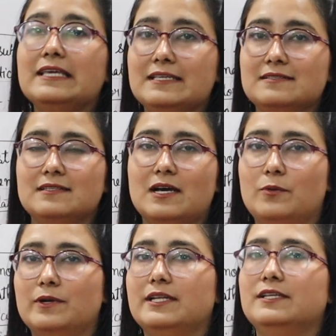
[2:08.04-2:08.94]
easy
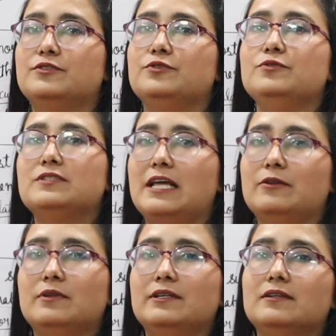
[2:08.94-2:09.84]
nowadays to use
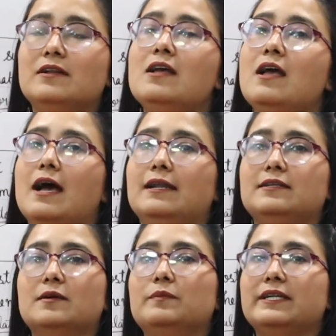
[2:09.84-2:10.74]
calculator
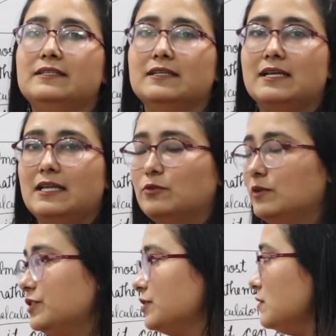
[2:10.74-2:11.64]
and complete the
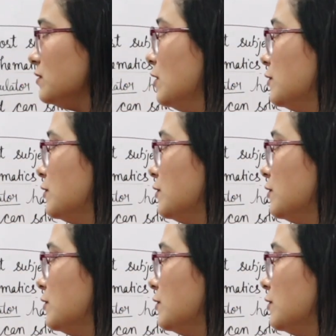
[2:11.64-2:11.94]
calculations.